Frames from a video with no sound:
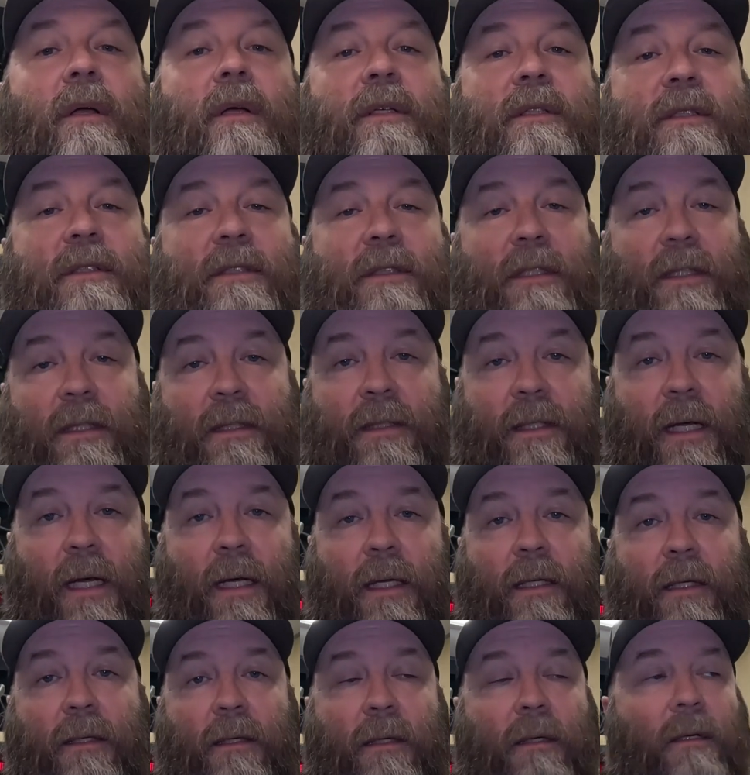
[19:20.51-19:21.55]

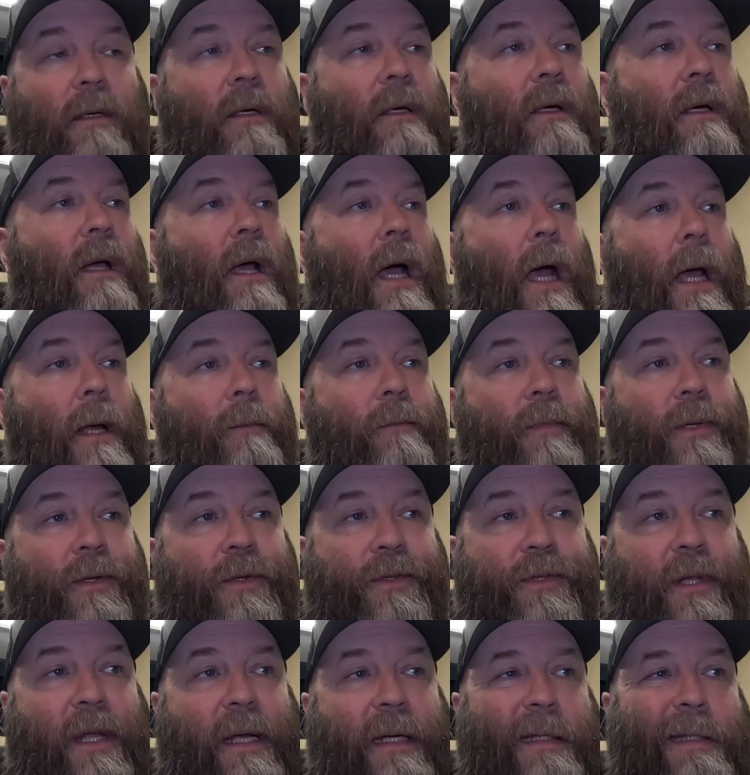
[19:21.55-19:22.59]
C10 I
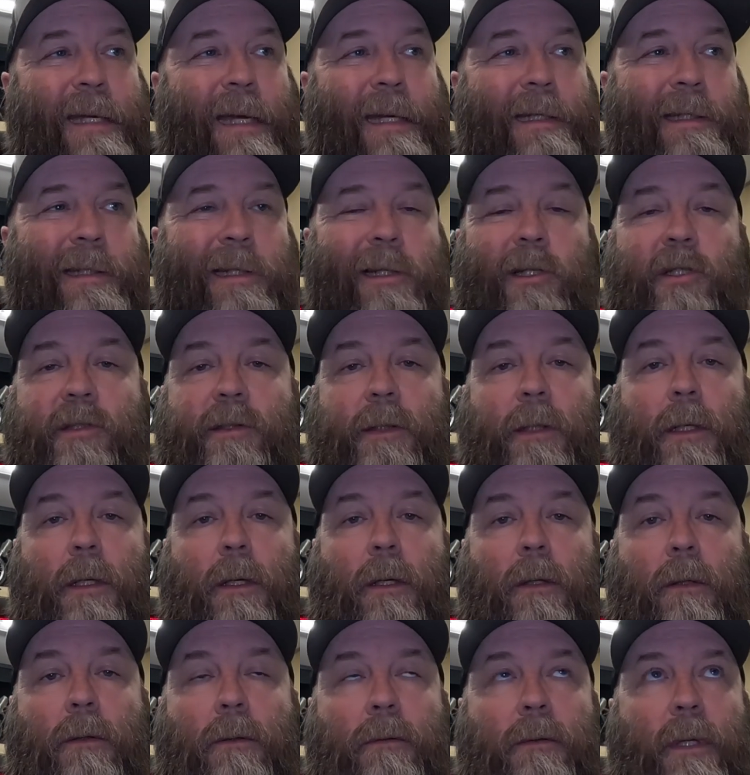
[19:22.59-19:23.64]
built like 10 years
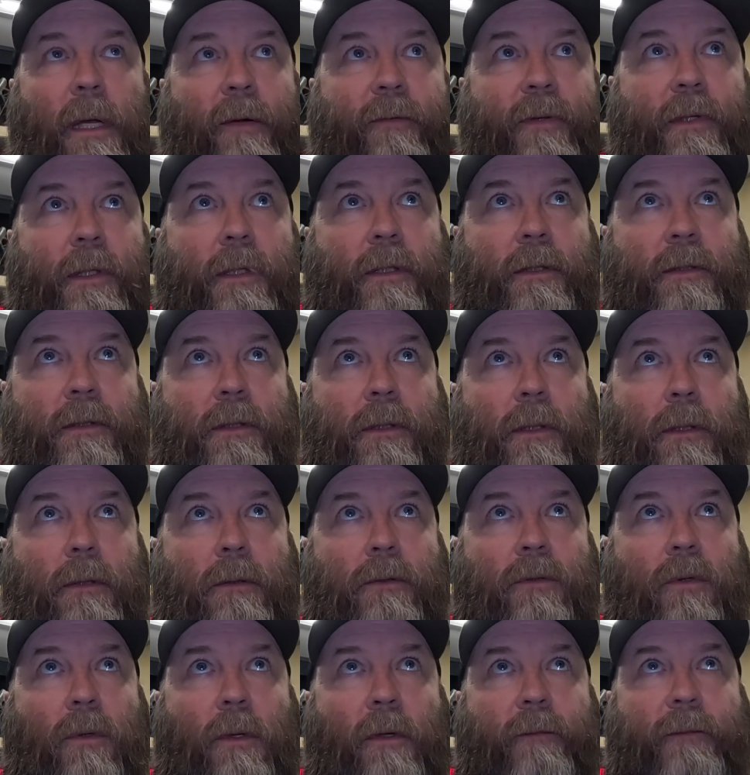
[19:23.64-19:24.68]
ago, 11 years ago,
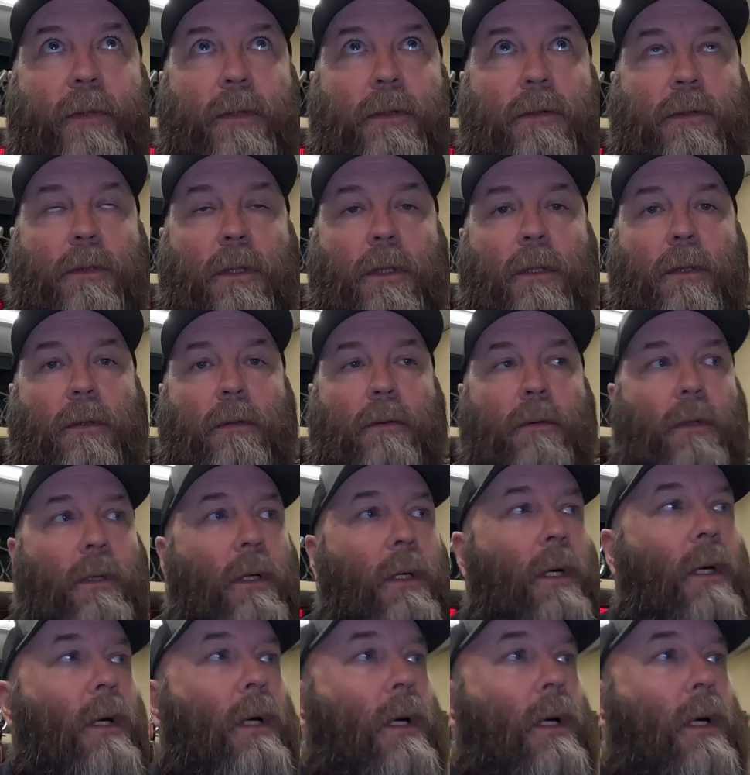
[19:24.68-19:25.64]
12 years ago.